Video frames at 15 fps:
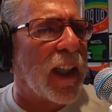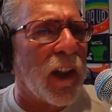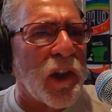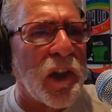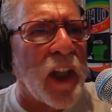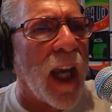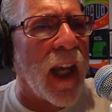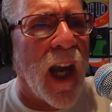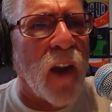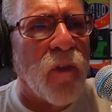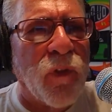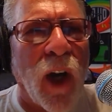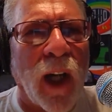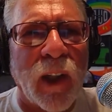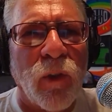can say I
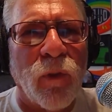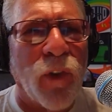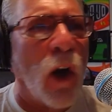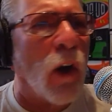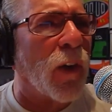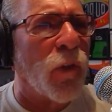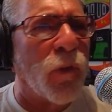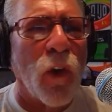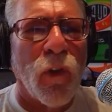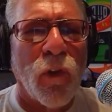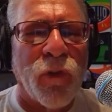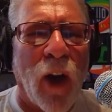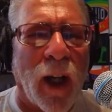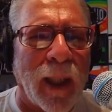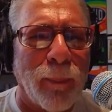fucking voted for the
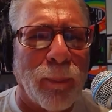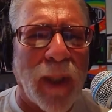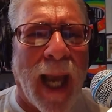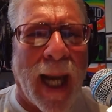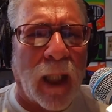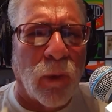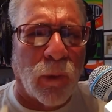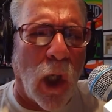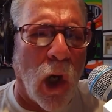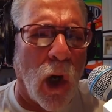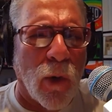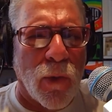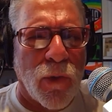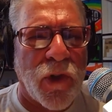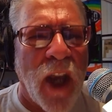fucking Black
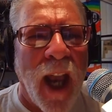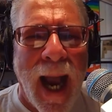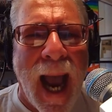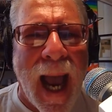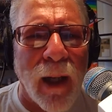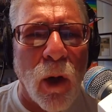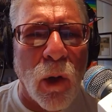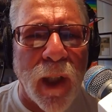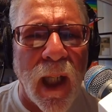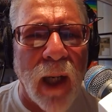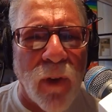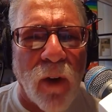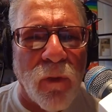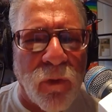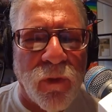Crows. I don't
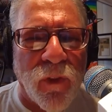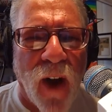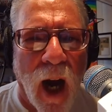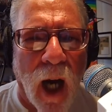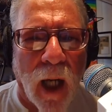give a fuck.